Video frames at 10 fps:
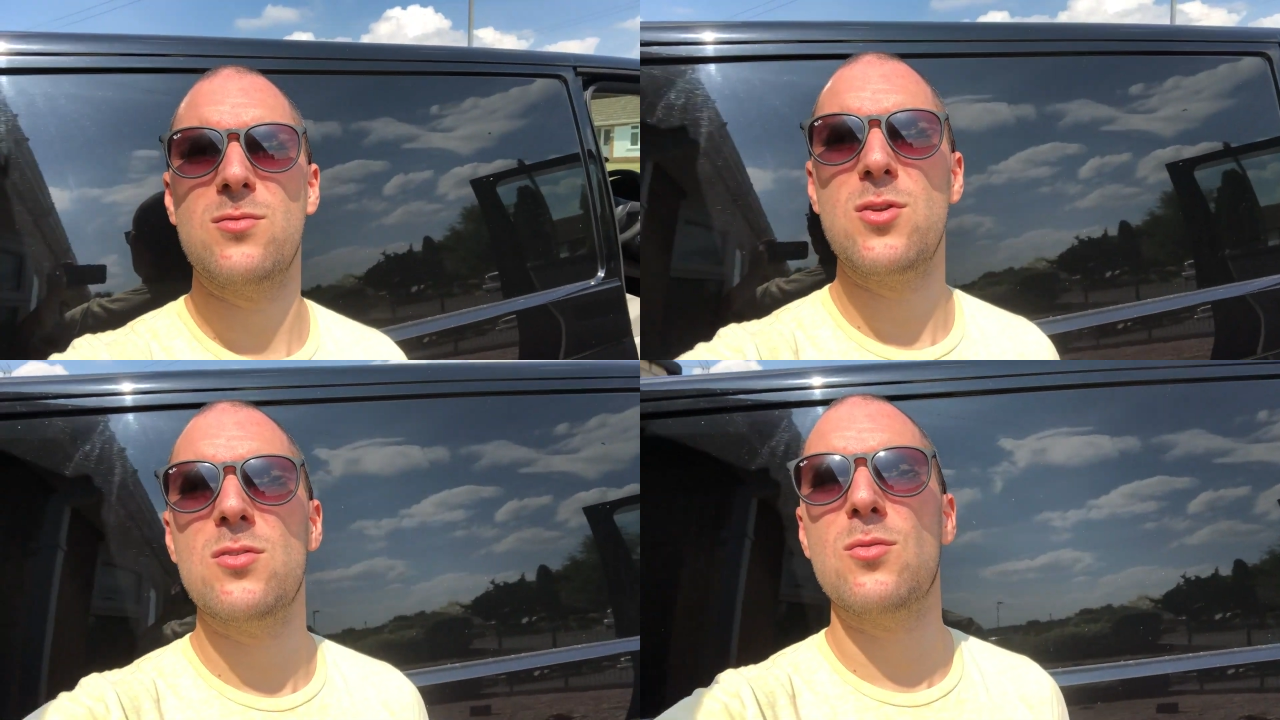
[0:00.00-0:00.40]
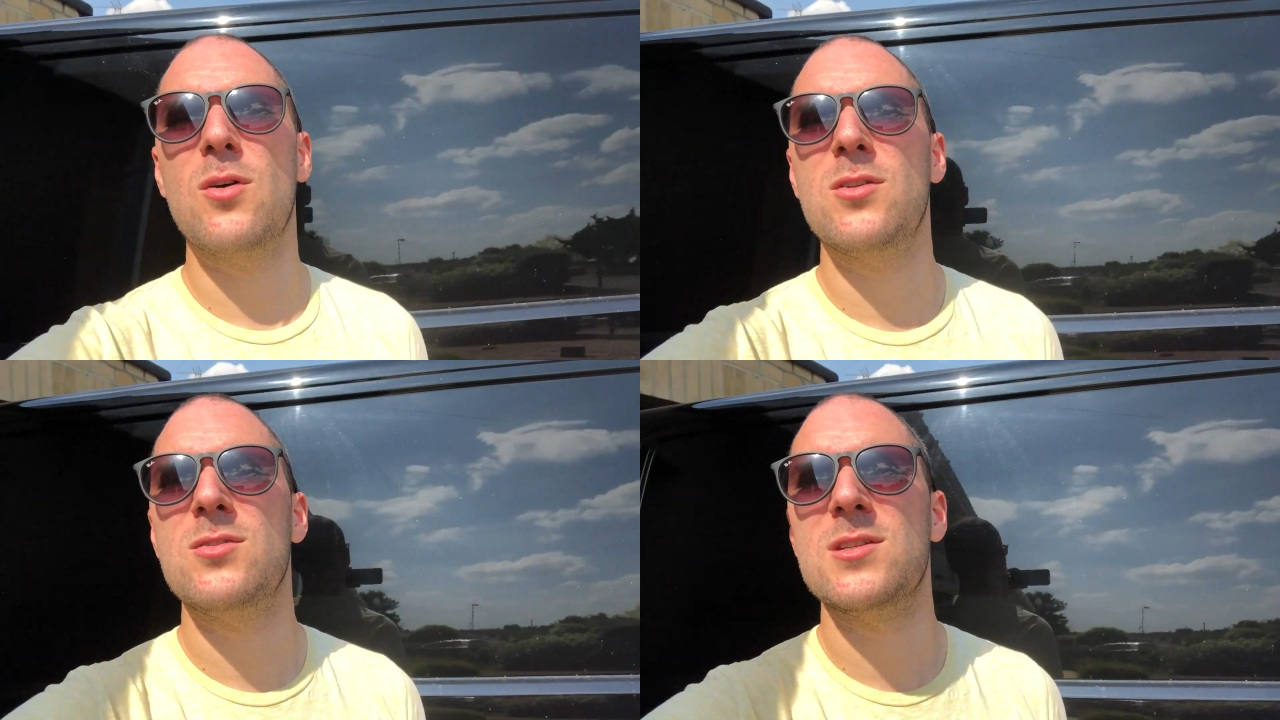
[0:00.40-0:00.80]
you thought
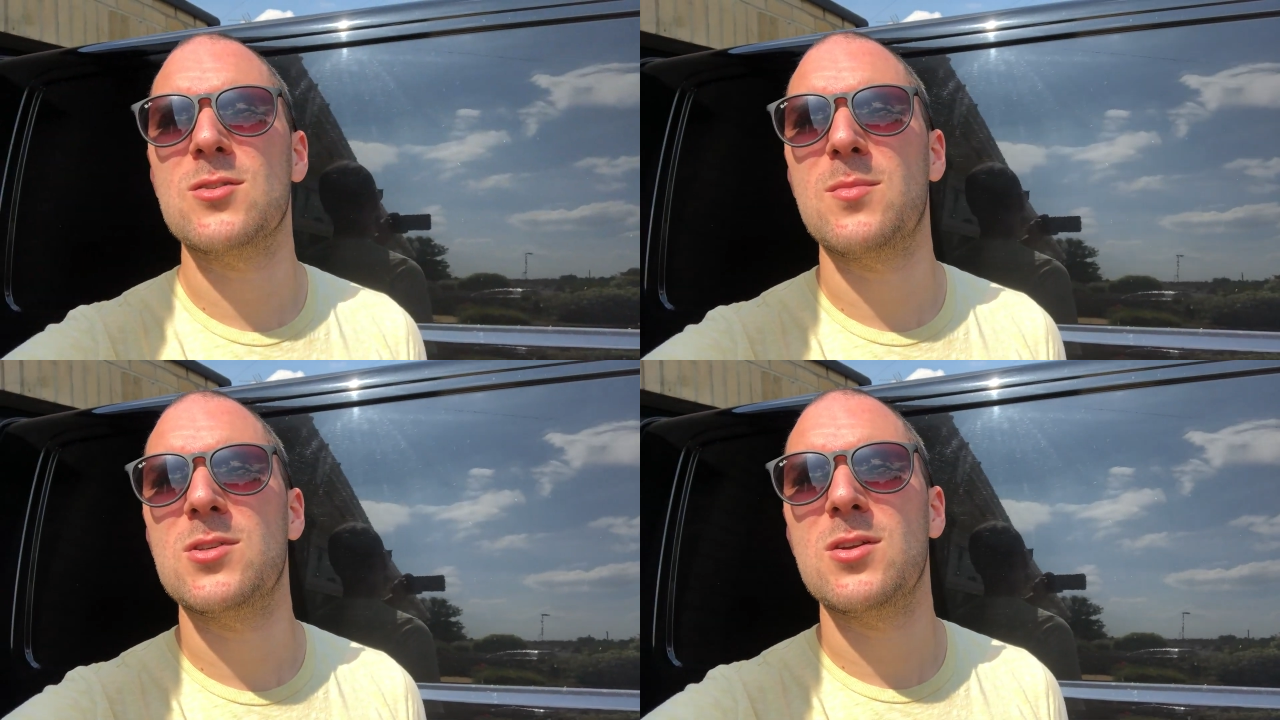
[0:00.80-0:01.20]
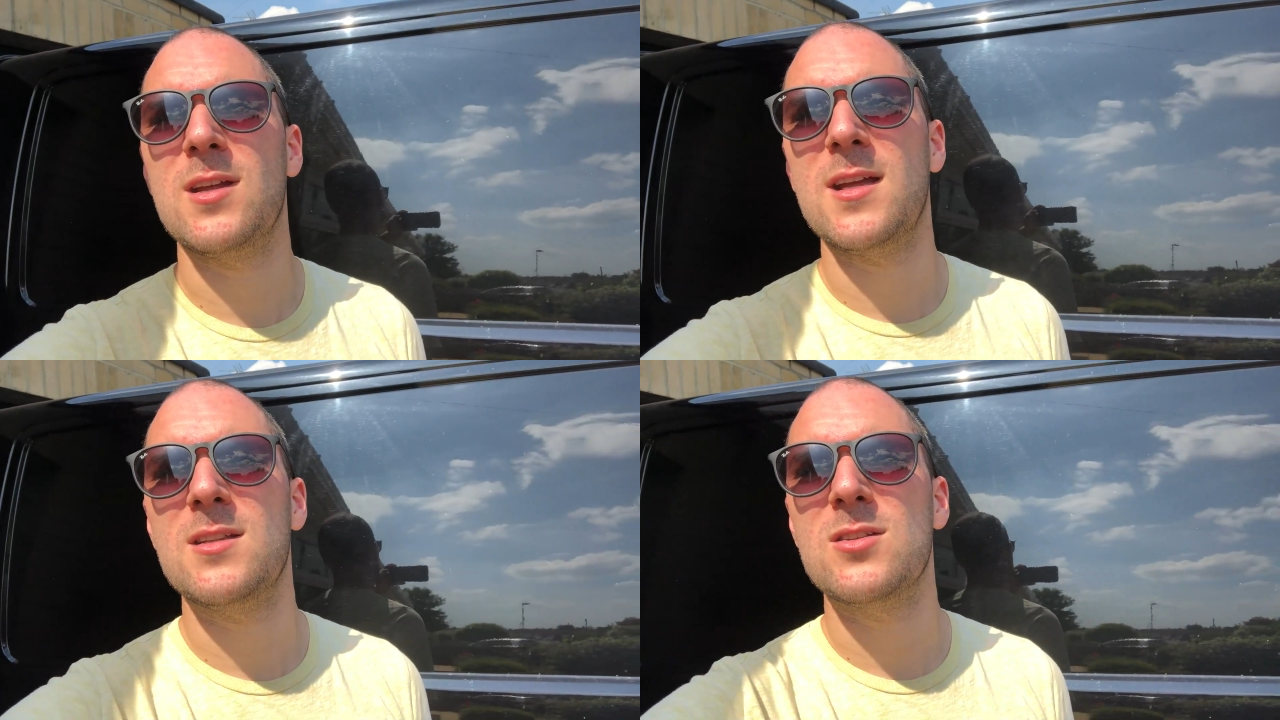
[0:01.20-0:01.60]
I'd use this
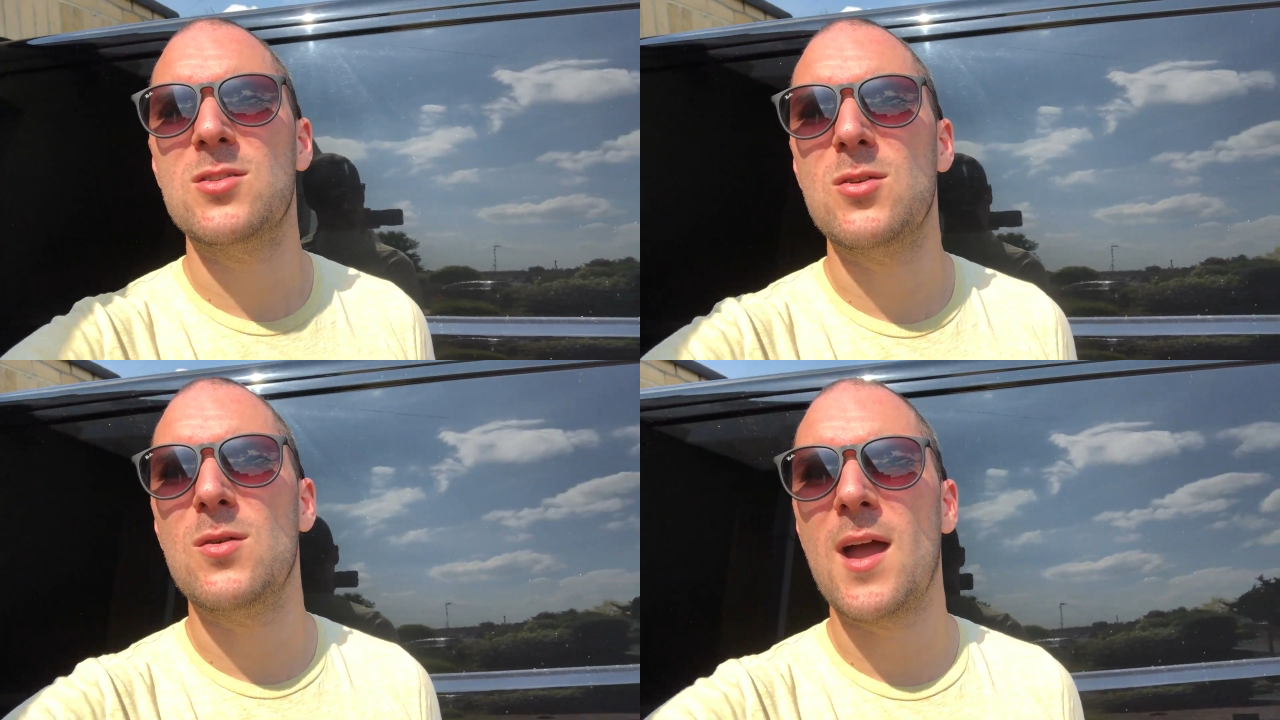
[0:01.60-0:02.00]
opportunity to do